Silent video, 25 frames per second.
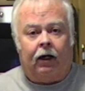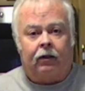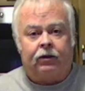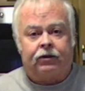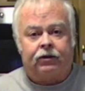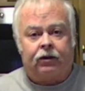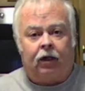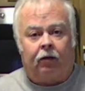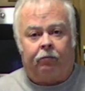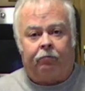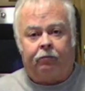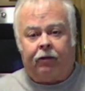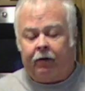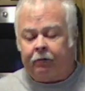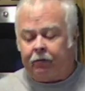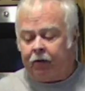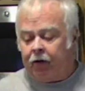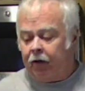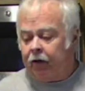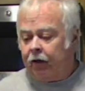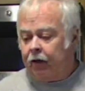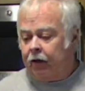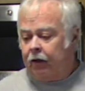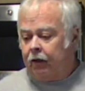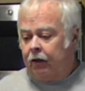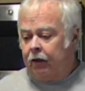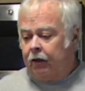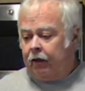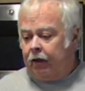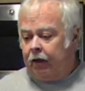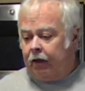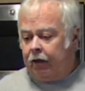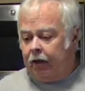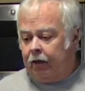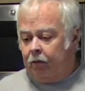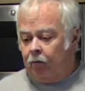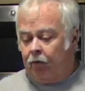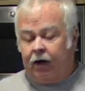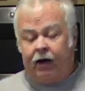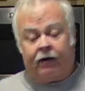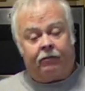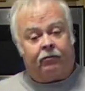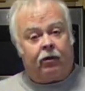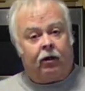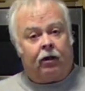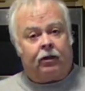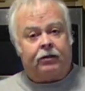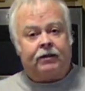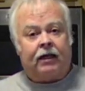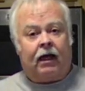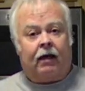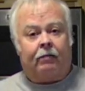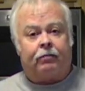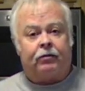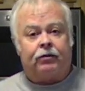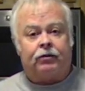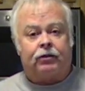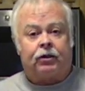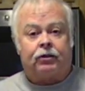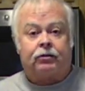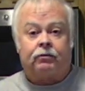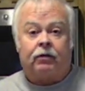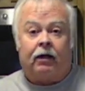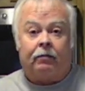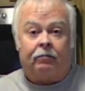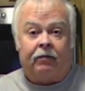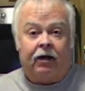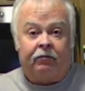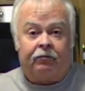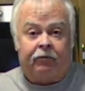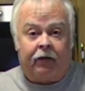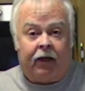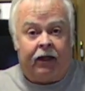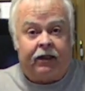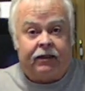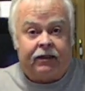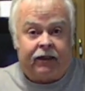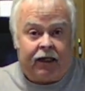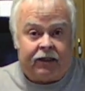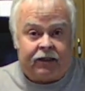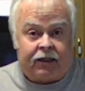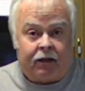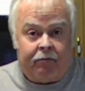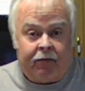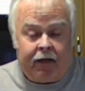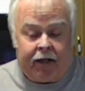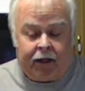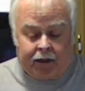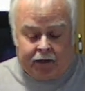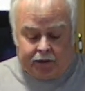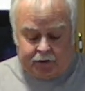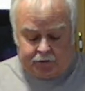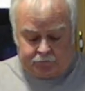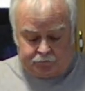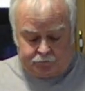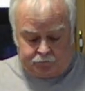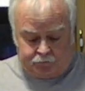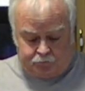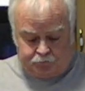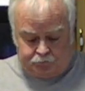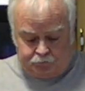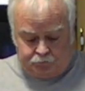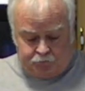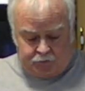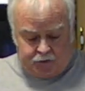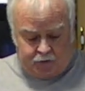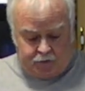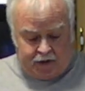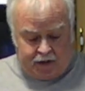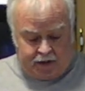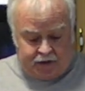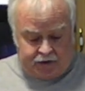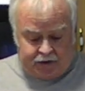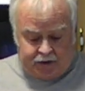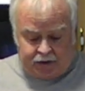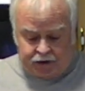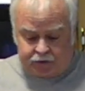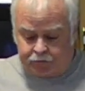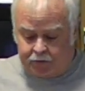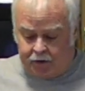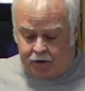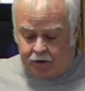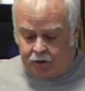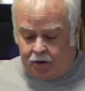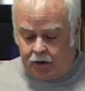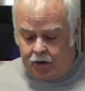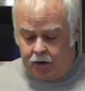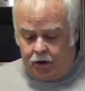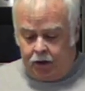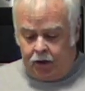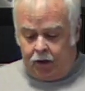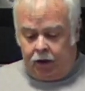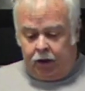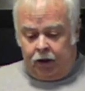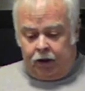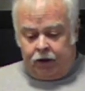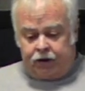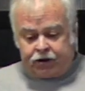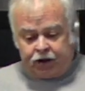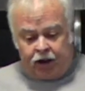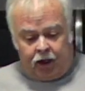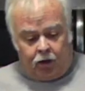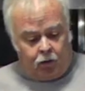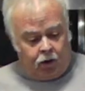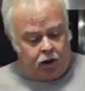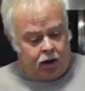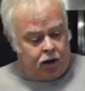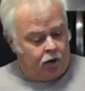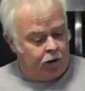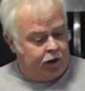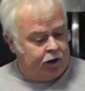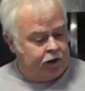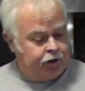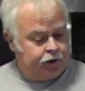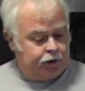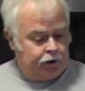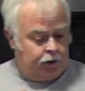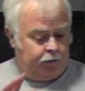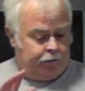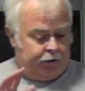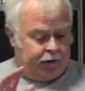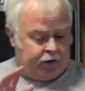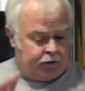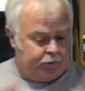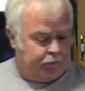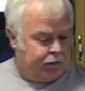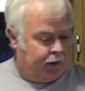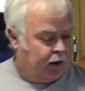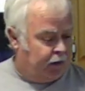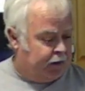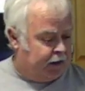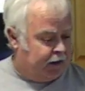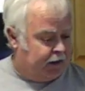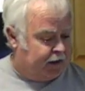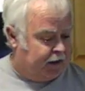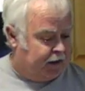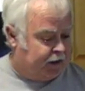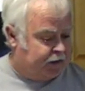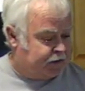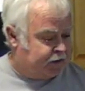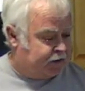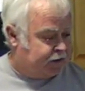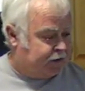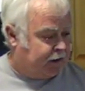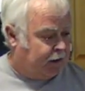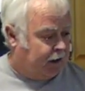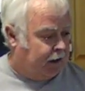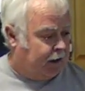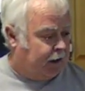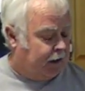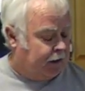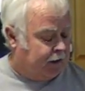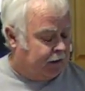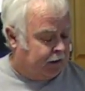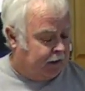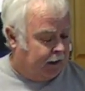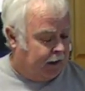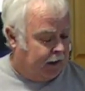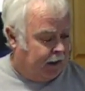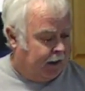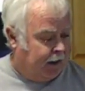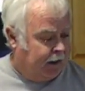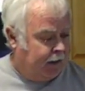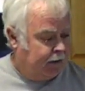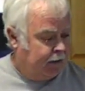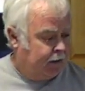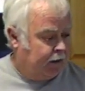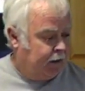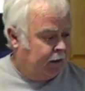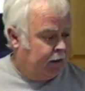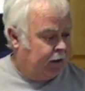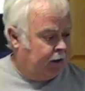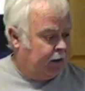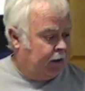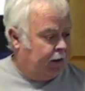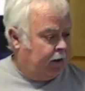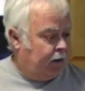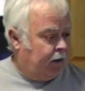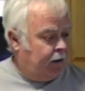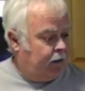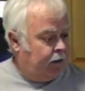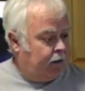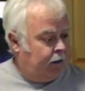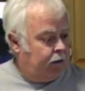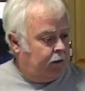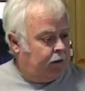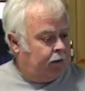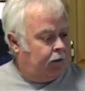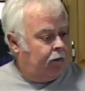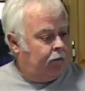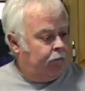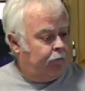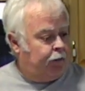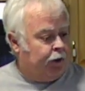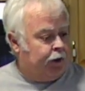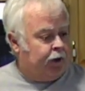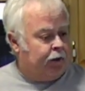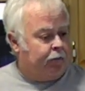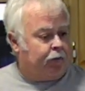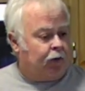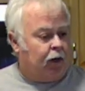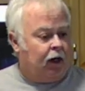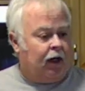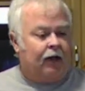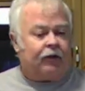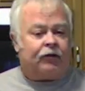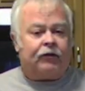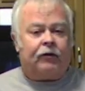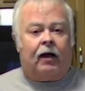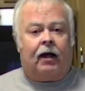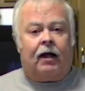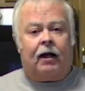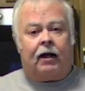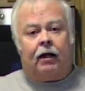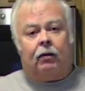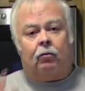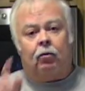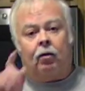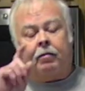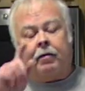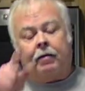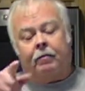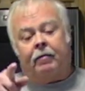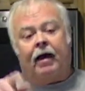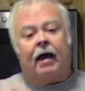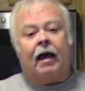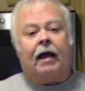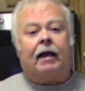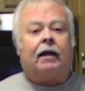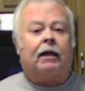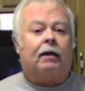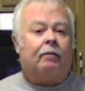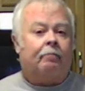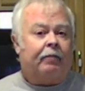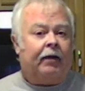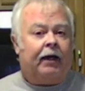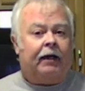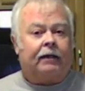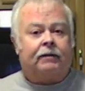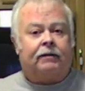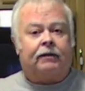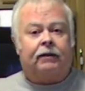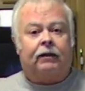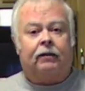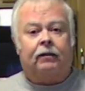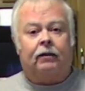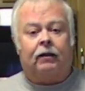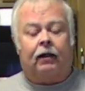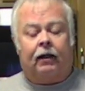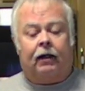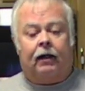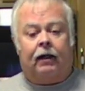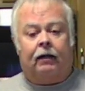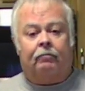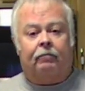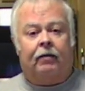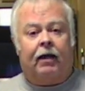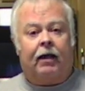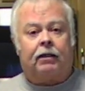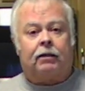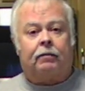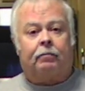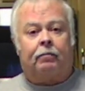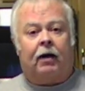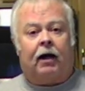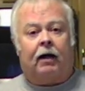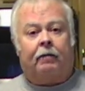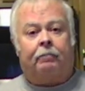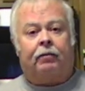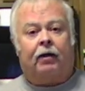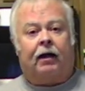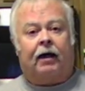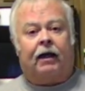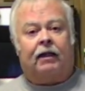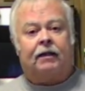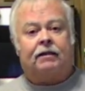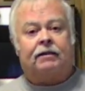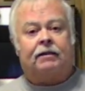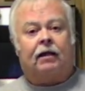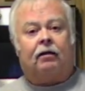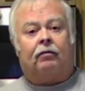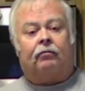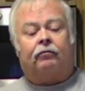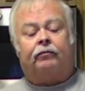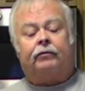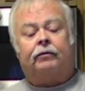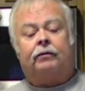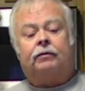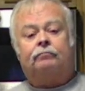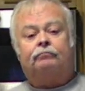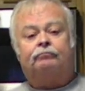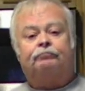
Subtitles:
salt, pepper, and whatever else happens to strike my fancy as I'm making it to make it taste better. So we're going to be deboning this and putting the broth on, and we'll be back in a bit and make the pot pie itself.